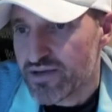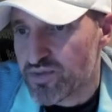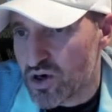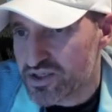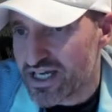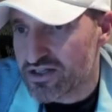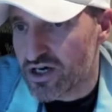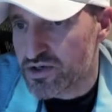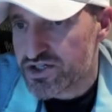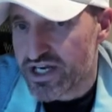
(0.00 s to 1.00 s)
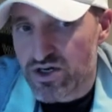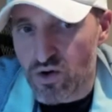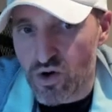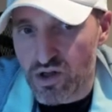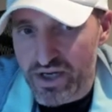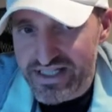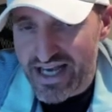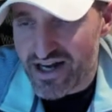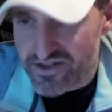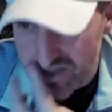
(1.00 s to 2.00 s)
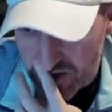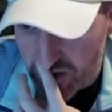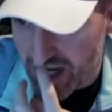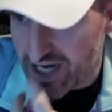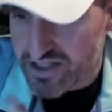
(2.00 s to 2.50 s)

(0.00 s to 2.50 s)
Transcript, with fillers: It broke that low, traded all the way down to uh,